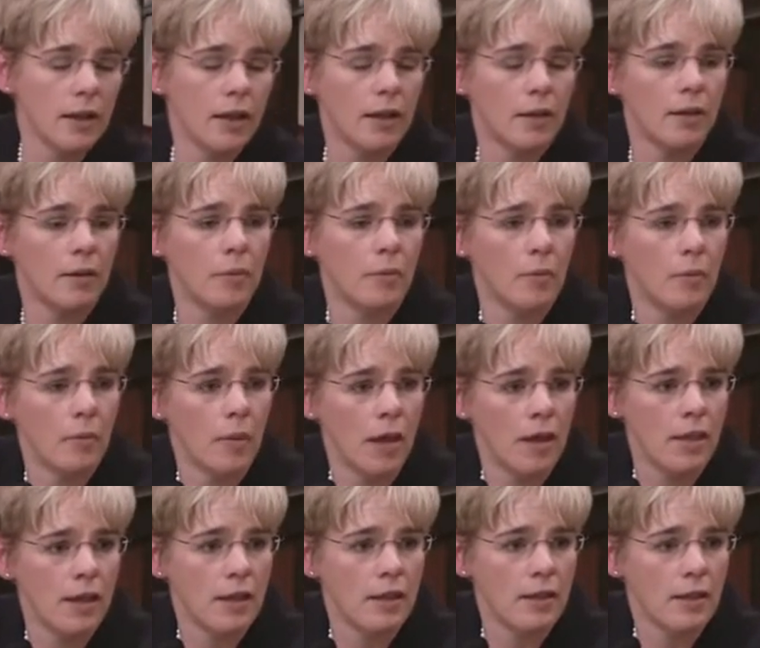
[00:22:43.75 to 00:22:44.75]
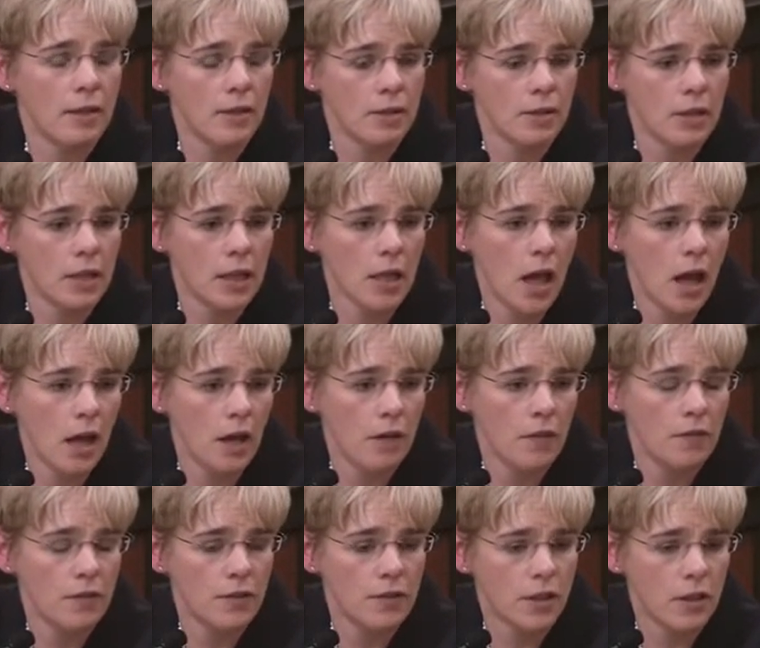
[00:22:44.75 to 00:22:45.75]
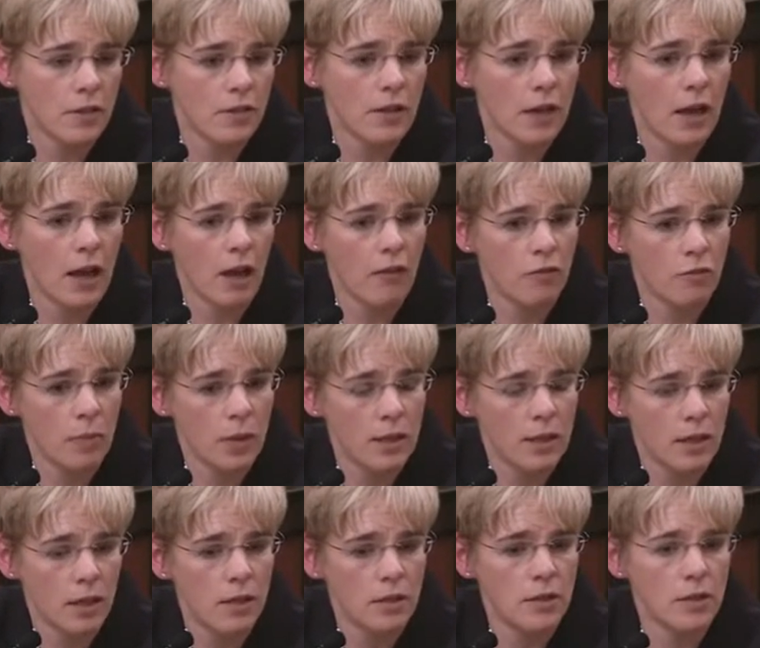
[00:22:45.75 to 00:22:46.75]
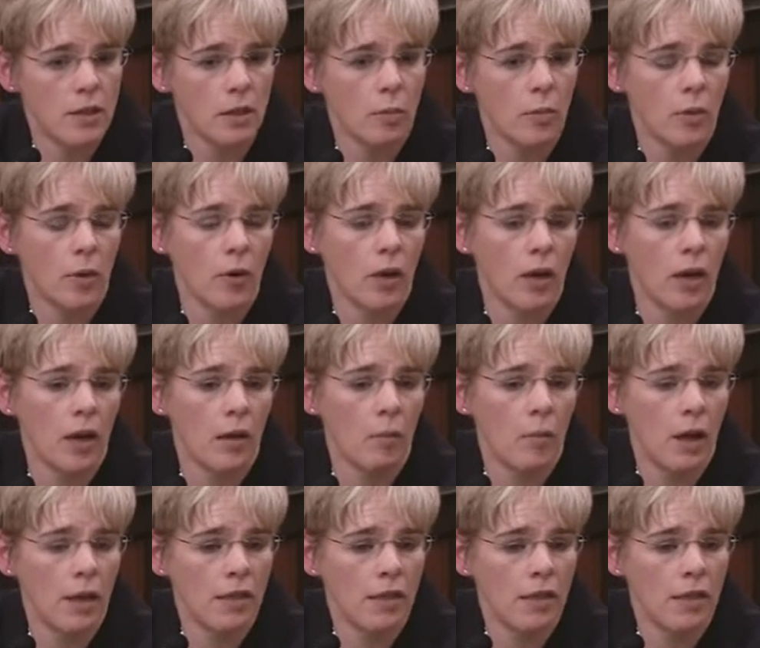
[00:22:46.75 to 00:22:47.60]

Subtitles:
I think that there's a lot of stuff that have been done to the program.